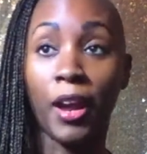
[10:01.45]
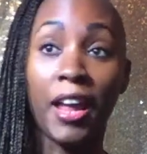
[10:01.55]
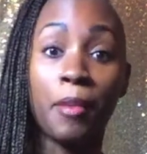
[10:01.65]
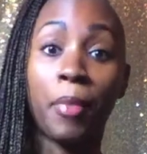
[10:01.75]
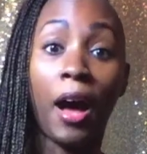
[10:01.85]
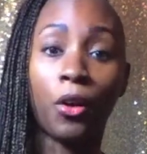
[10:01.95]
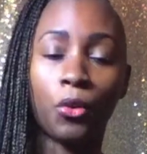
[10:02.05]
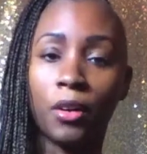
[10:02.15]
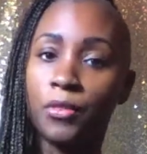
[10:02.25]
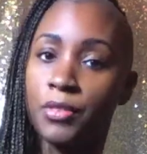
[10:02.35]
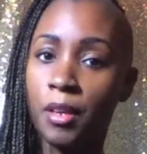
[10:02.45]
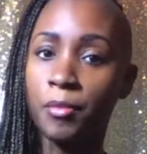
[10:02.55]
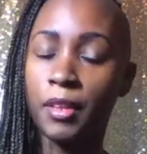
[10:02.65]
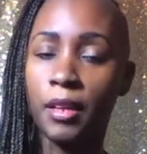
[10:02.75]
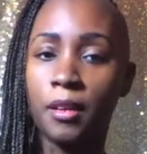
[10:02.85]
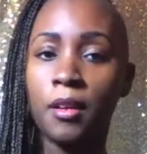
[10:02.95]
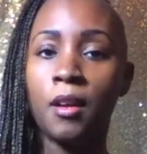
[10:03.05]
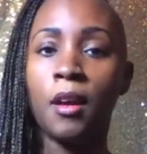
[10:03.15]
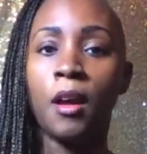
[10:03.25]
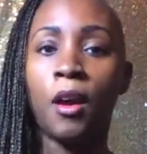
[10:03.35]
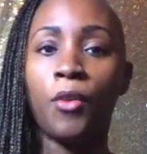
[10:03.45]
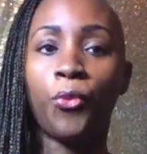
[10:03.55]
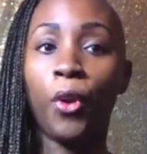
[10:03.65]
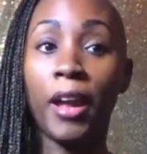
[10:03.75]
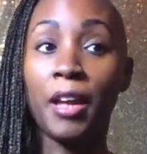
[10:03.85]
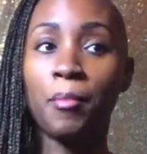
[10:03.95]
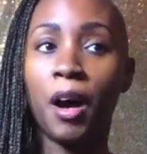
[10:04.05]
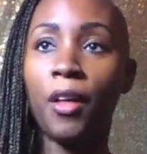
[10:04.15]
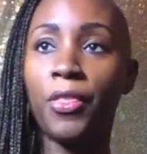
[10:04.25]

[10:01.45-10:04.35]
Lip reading: a bottle of something for a month,